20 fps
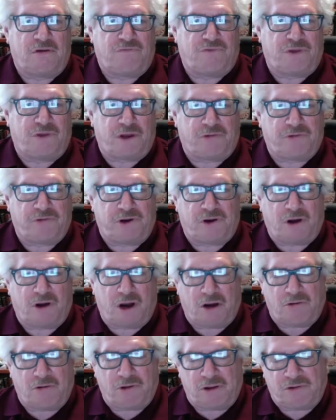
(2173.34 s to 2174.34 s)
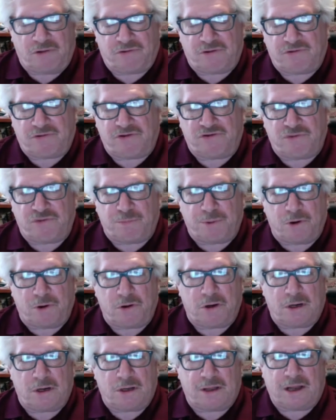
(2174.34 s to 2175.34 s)
for their retirees. This is a
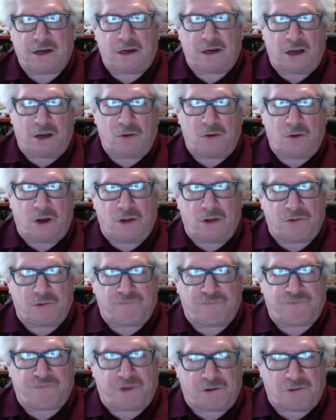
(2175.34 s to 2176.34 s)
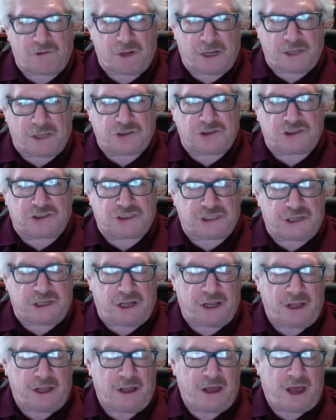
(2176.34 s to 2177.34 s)
burden that no other federal agency,
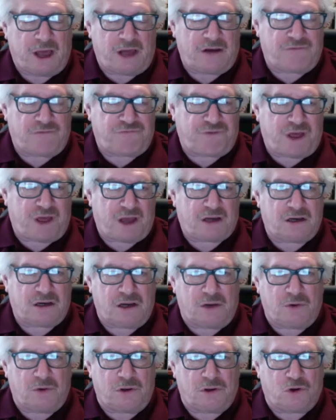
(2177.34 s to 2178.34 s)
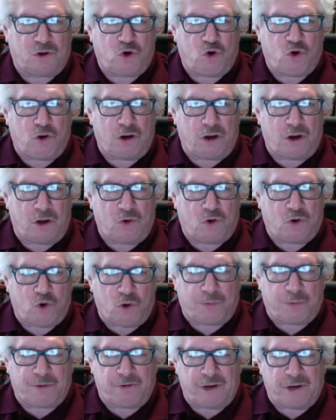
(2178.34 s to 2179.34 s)
and in fact, no other cor- no
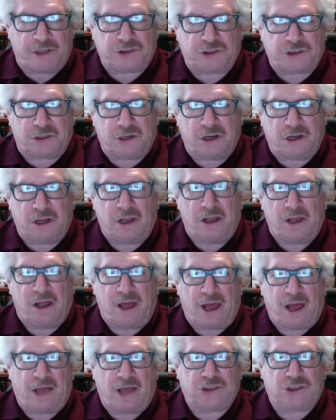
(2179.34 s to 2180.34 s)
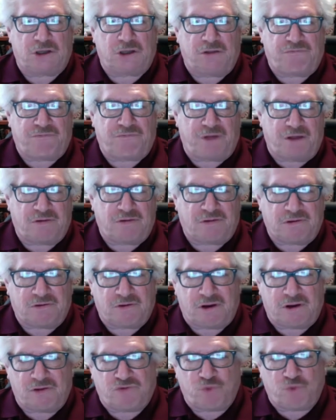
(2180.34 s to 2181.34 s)
corporation actually faces.
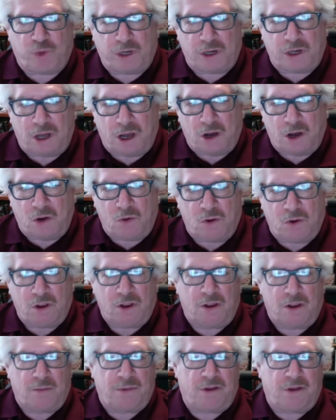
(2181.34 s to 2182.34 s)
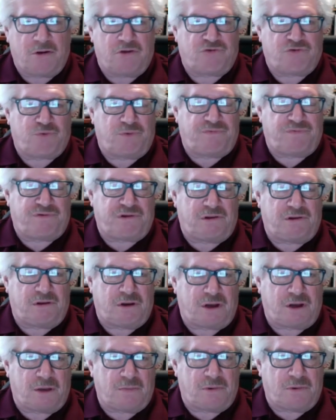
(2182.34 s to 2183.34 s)
And as we know, because we've seen the
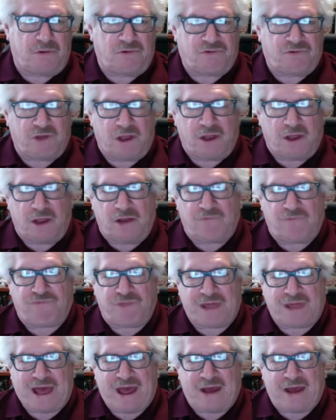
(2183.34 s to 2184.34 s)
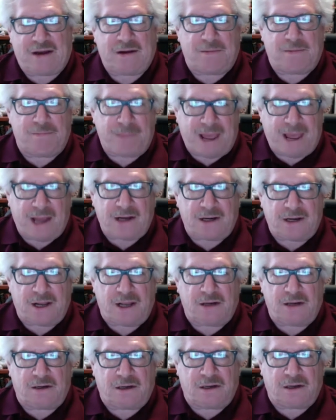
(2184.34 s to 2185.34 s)
numbers, if that
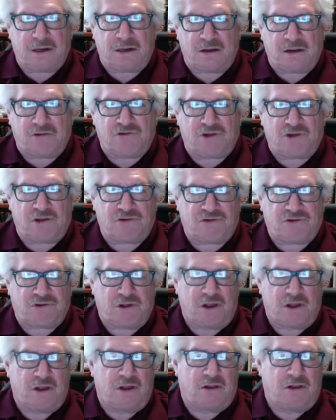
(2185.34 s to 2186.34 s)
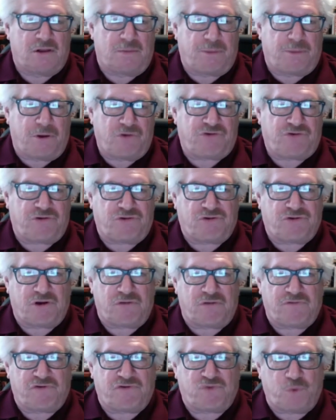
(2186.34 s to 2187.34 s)
mandate didn't exist, the Postal
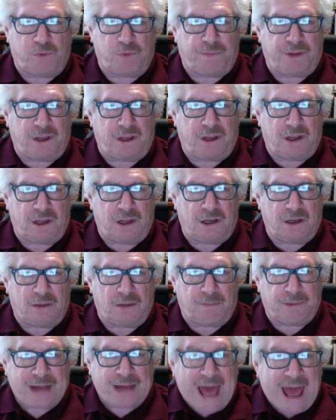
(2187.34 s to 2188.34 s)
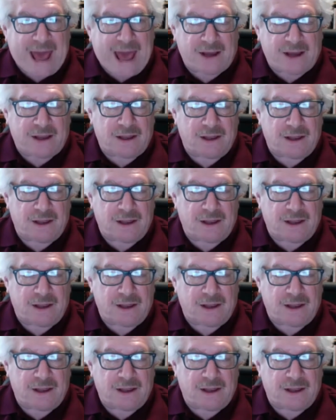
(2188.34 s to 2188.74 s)
Service would be in the black